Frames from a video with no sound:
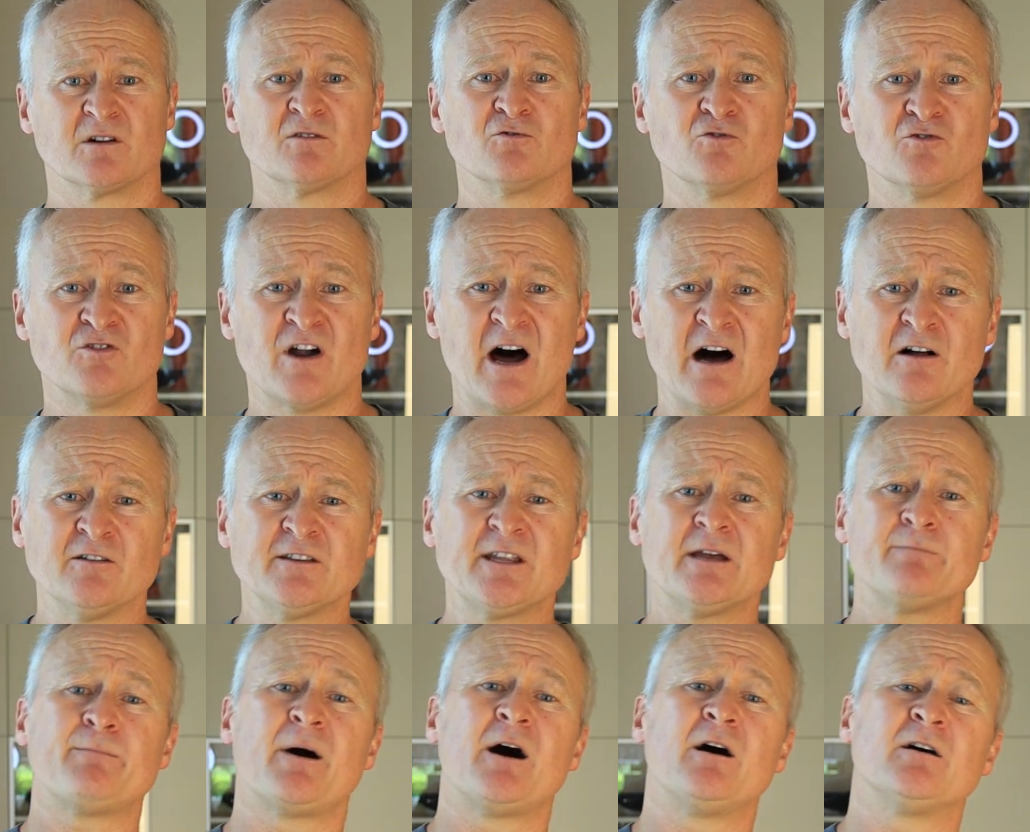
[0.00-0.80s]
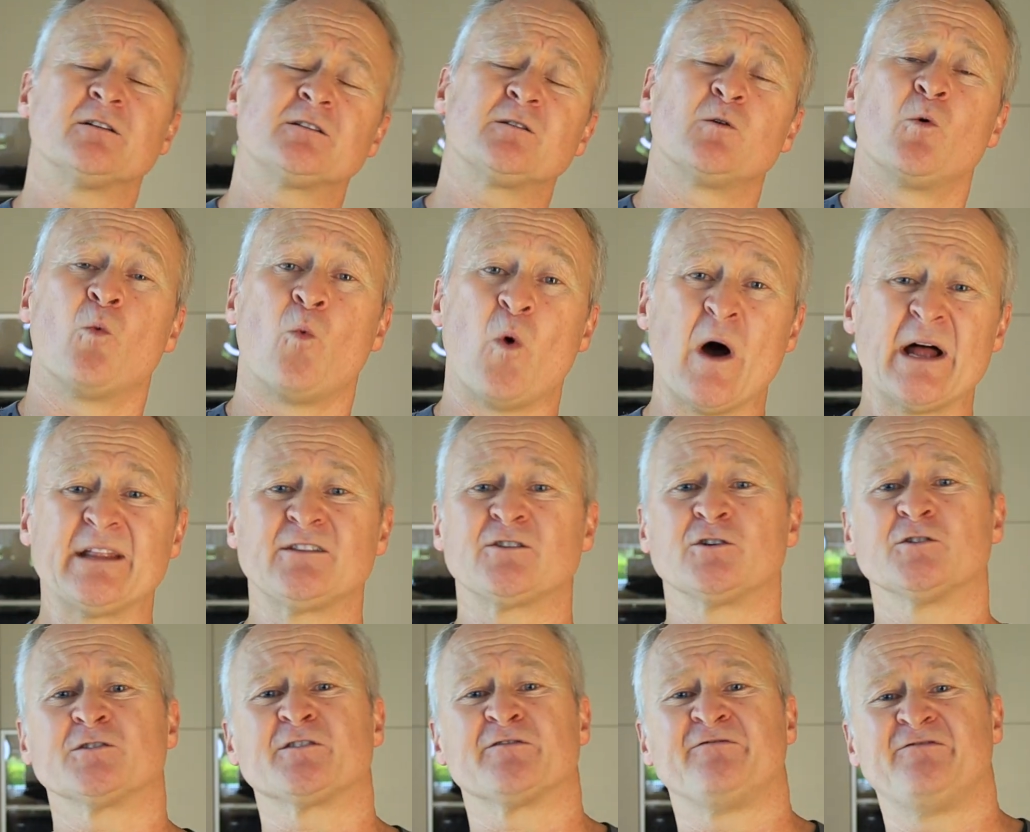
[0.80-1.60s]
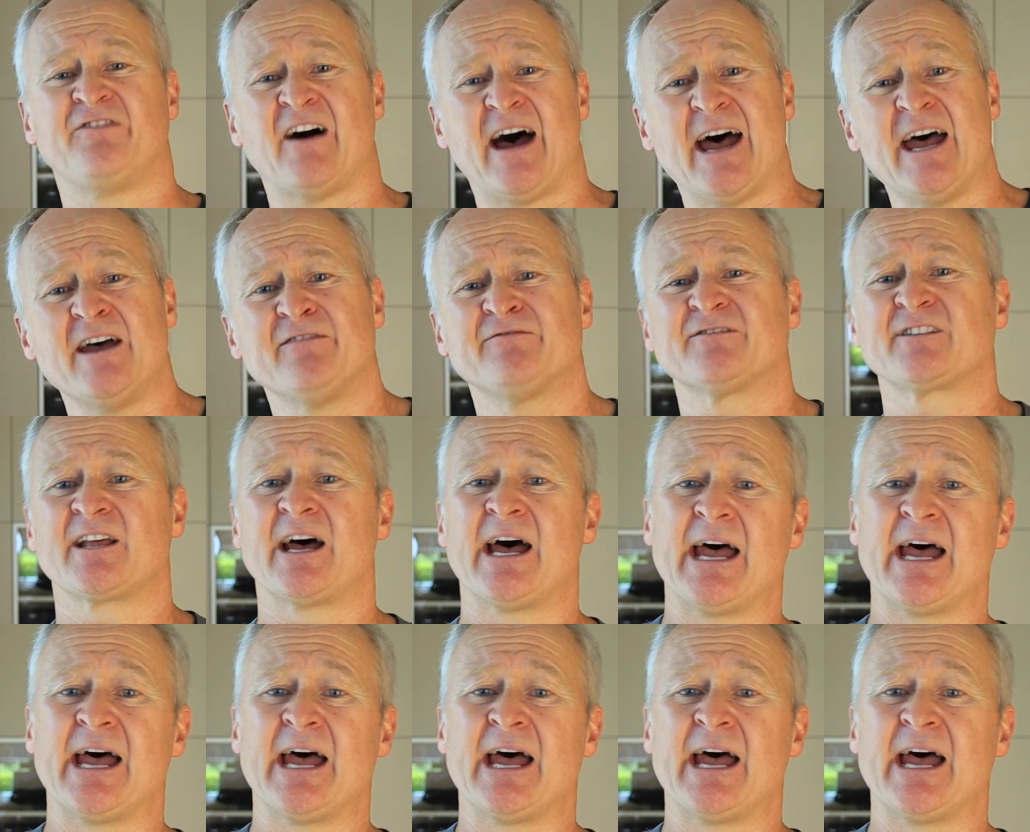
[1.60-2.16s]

round about 1.5